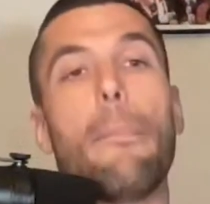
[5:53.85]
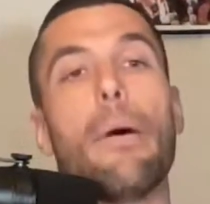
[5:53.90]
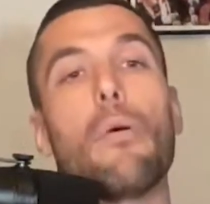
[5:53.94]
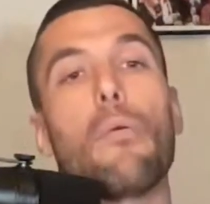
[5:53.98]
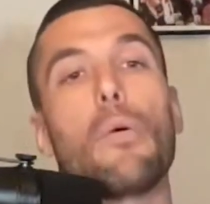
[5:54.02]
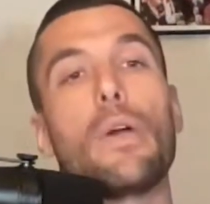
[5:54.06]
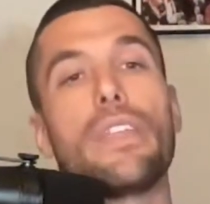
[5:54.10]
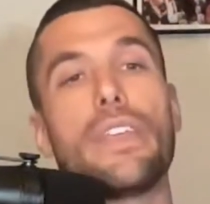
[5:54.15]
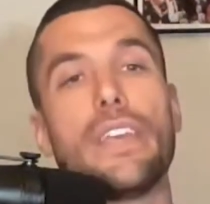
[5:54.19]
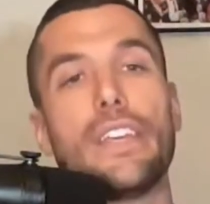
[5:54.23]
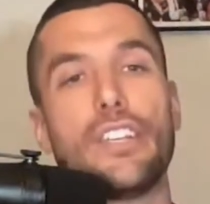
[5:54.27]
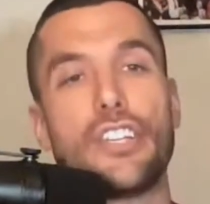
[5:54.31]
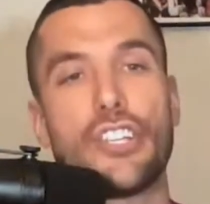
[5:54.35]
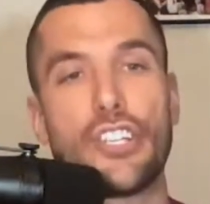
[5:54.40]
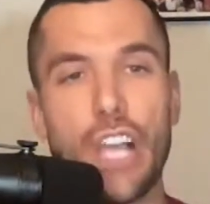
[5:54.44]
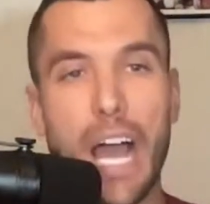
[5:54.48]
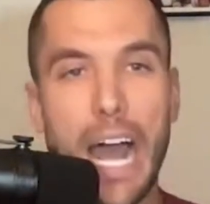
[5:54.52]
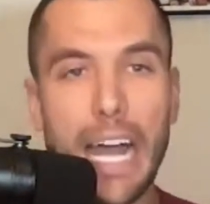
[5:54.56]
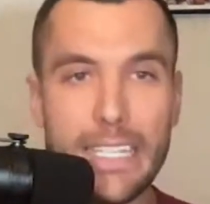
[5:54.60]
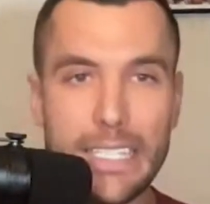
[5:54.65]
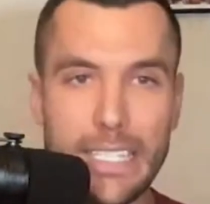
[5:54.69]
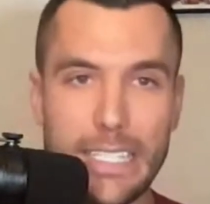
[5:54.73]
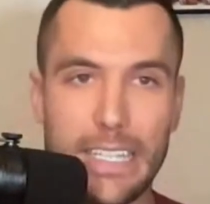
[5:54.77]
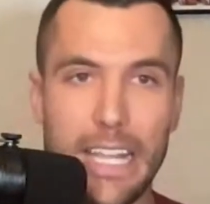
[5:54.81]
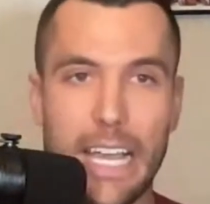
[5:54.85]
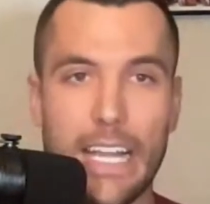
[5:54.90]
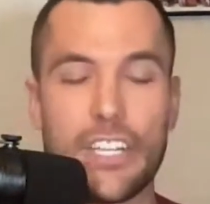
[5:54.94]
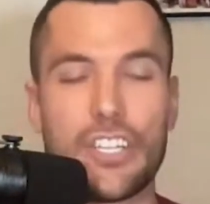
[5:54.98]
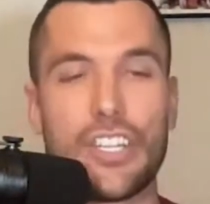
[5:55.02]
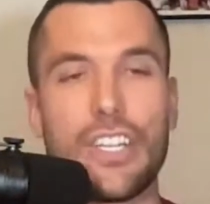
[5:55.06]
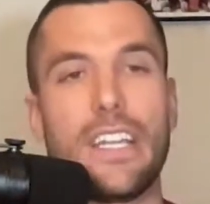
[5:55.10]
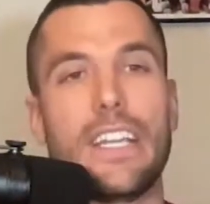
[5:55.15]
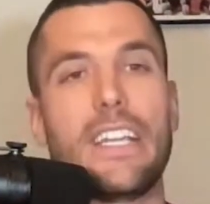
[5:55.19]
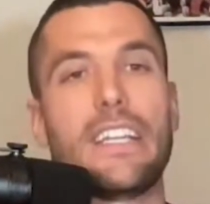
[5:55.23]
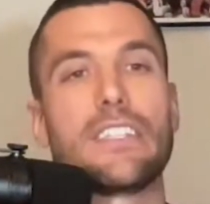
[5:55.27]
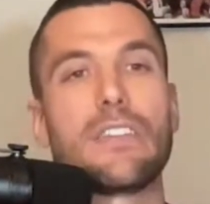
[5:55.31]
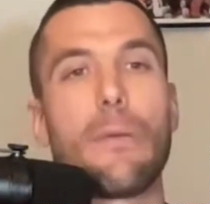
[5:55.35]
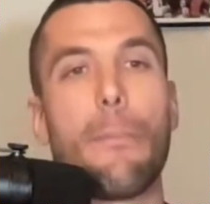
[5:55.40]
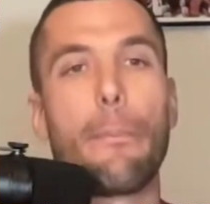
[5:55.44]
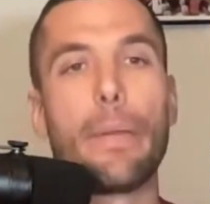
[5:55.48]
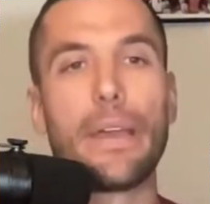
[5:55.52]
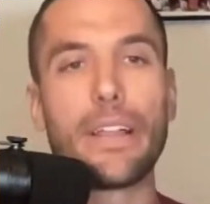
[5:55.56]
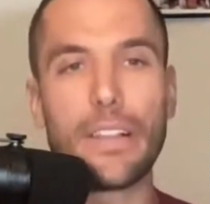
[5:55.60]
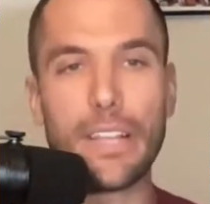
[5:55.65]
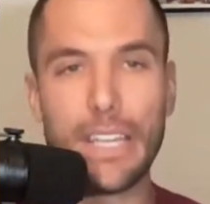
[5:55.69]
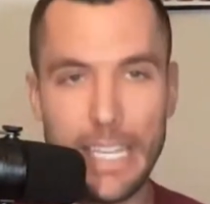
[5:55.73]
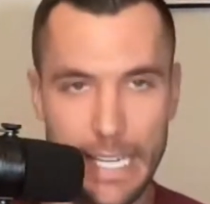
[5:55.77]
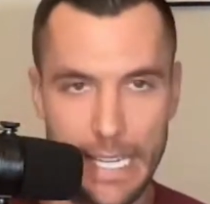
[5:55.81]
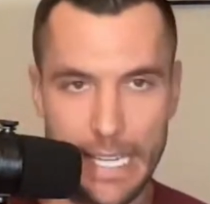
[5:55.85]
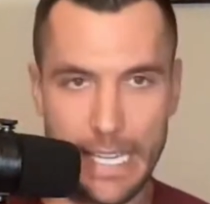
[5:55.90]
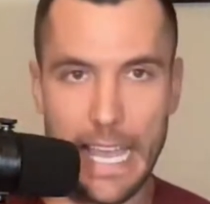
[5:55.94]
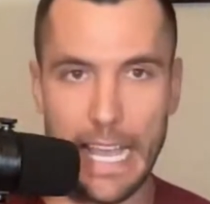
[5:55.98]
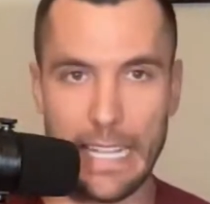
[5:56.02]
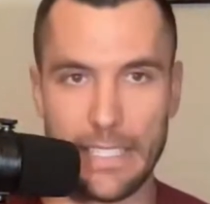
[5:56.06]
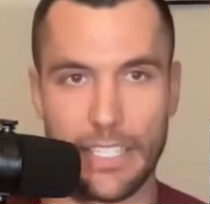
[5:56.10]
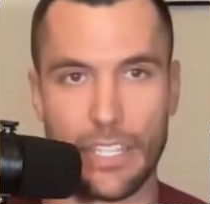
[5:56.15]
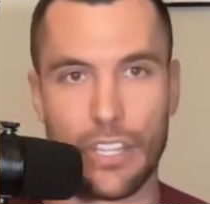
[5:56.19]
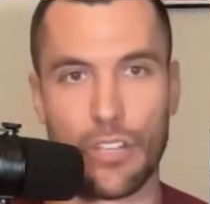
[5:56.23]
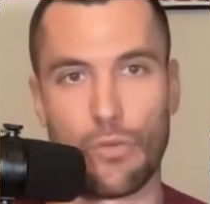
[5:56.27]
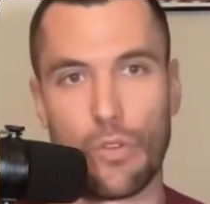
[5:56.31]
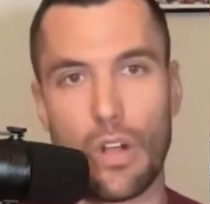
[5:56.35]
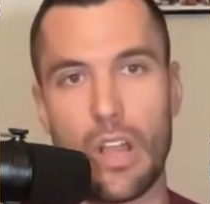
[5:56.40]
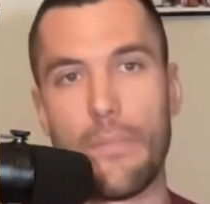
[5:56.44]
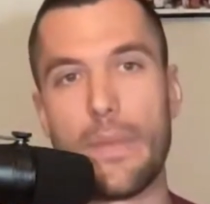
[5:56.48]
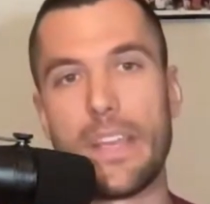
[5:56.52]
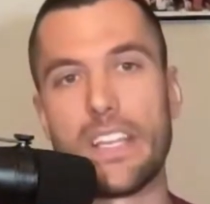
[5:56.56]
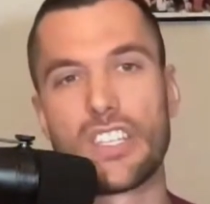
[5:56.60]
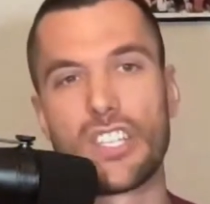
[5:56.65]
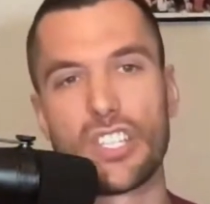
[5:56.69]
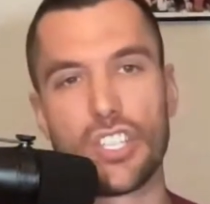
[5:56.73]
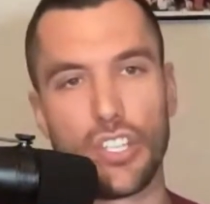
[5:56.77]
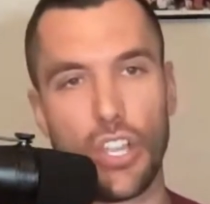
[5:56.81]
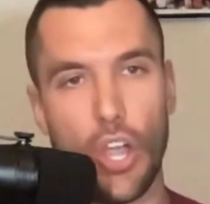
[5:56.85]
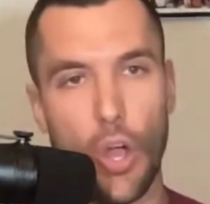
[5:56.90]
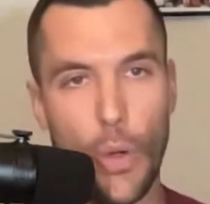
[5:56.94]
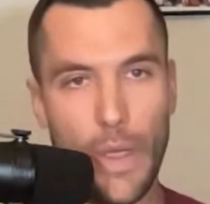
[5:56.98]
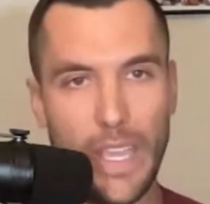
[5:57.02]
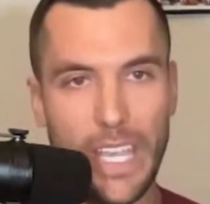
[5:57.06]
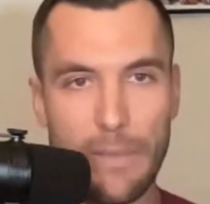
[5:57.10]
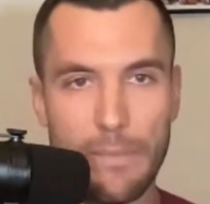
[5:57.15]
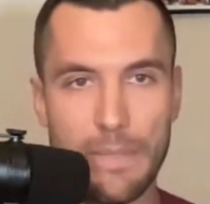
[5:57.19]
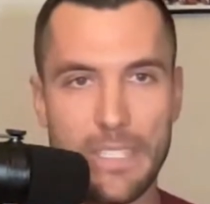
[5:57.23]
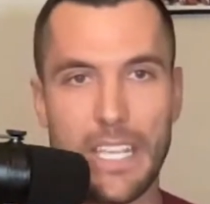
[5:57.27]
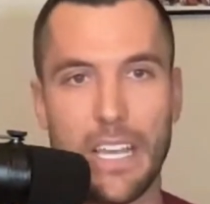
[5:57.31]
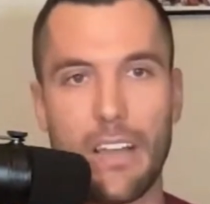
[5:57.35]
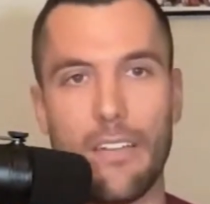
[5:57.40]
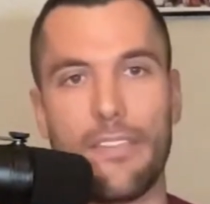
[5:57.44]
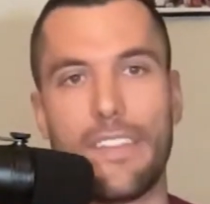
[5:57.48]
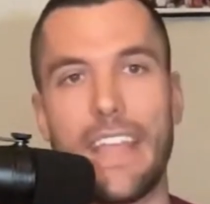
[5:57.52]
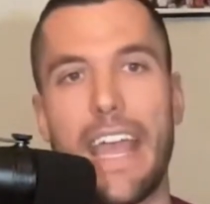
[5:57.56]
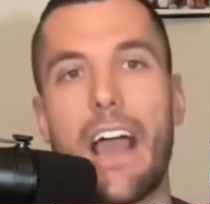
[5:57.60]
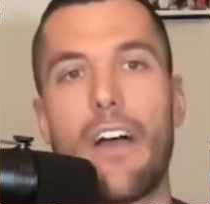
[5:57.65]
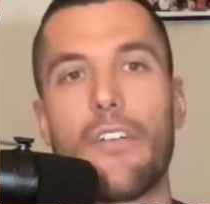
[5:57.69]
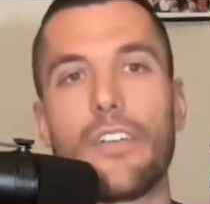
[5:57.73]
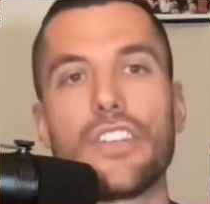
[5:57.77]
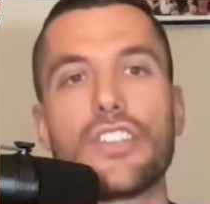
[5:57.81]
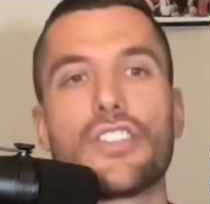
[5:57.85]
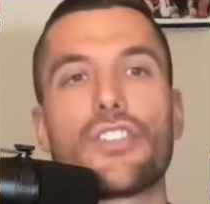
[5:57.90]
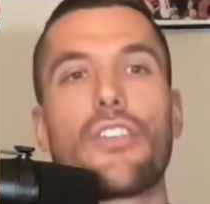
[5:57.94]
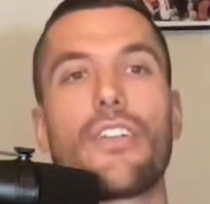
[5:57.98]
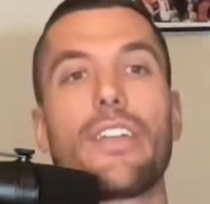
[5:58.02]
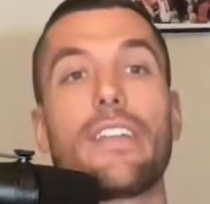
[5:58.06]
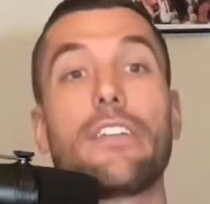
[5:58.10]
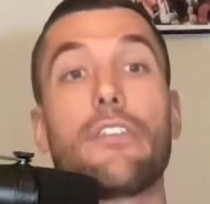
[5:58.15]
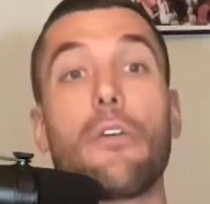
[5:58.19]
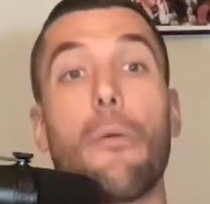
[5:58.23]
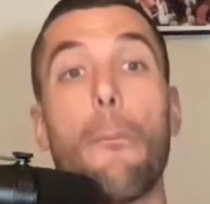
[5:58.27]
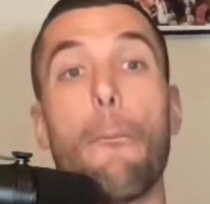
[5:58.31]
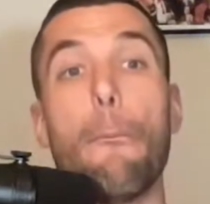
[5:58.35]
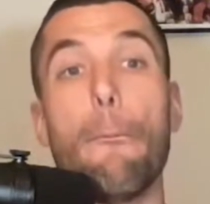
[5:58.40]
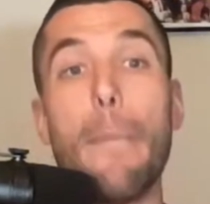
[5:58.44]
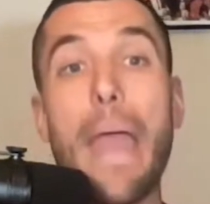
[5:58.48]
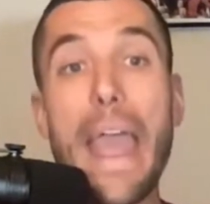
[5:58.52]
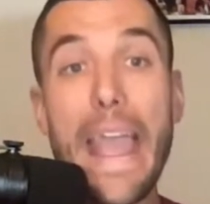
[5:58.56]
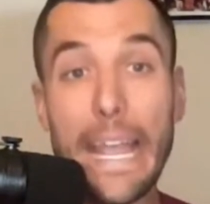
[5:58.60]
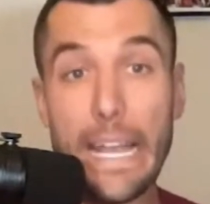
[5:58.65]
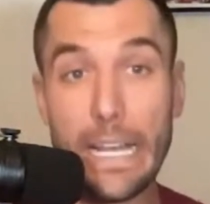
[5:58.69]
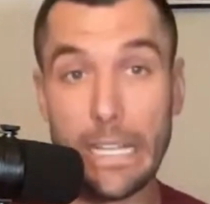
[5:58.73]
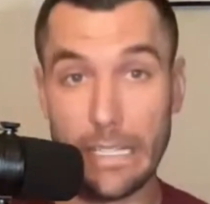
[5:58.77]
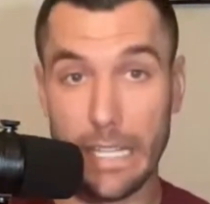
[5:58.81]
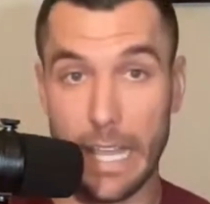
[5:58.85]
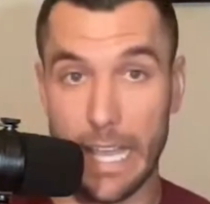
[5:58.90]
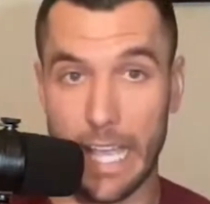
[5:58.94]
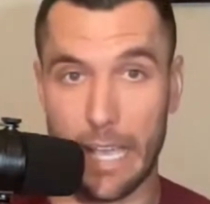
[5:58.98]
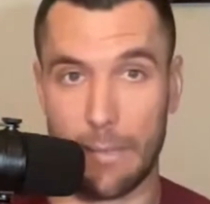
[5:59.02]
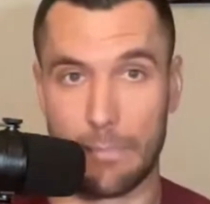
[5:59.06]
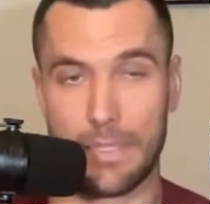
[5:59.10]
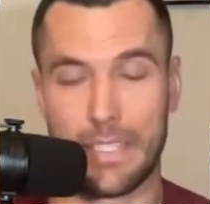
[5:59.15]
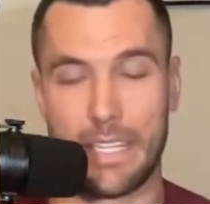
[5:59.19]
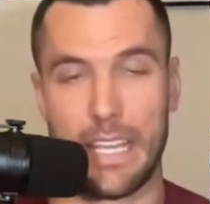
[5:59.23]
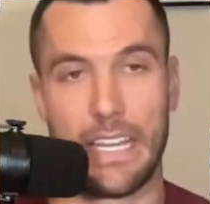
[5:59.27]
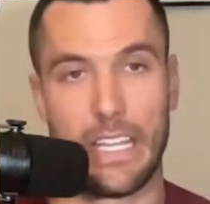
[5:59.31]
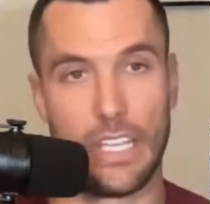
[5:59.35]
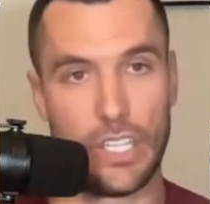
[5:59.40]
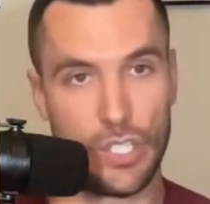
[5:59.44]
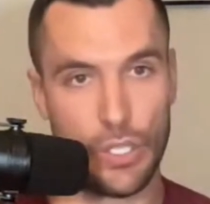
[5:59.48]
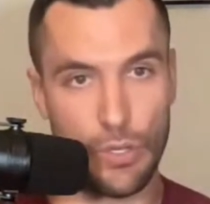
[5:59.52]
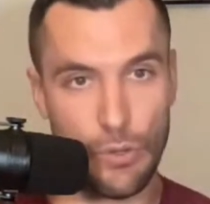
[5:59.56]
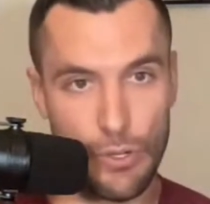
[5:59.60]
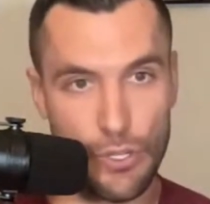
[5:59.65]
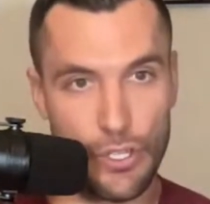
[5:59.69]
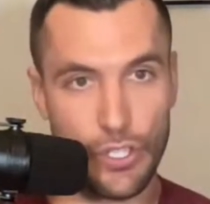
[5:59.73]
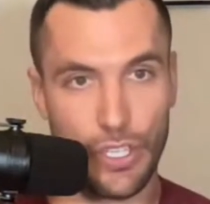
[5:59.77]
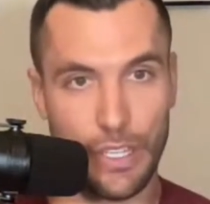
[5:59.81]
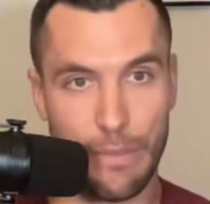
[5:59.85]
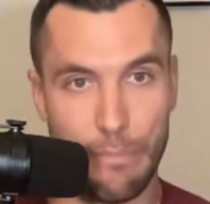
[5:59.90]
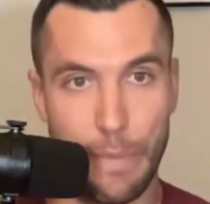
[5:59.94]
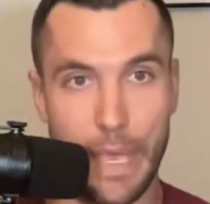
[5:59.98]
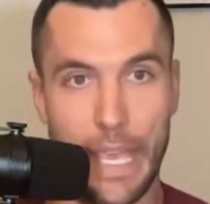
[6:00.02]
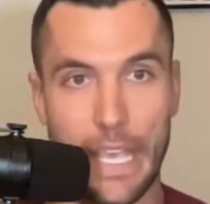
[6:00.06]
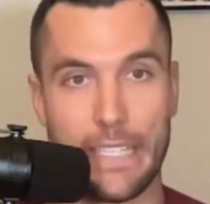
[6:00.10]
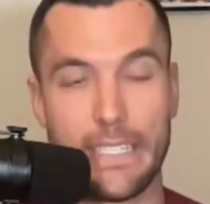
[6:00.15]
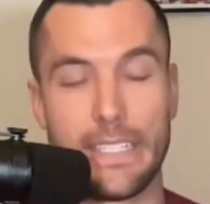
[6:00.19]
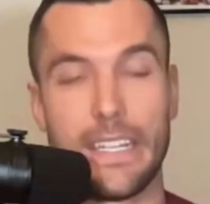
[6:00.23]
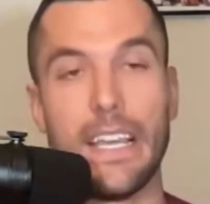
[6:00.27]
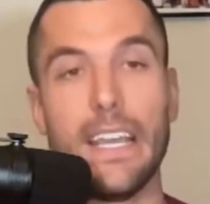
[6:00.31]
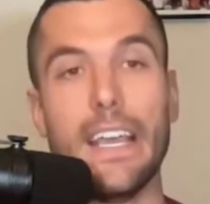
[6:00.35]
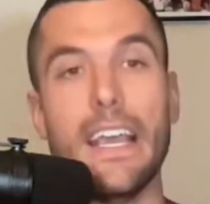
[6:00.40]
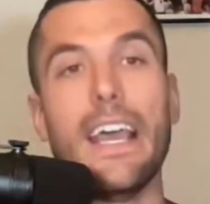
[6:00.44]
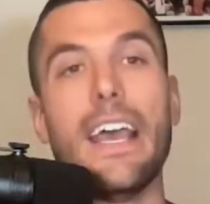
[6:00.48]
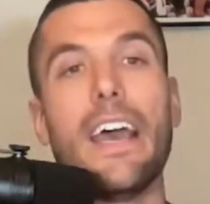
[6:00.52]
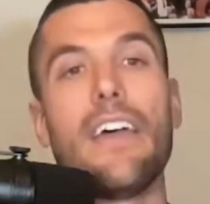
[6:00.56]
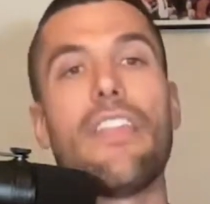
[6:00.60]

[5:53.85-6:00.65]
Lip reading: But with his shot selection and his ability to get to the rim, he's slowing himself down. He's starting to make layups that he's usually missed.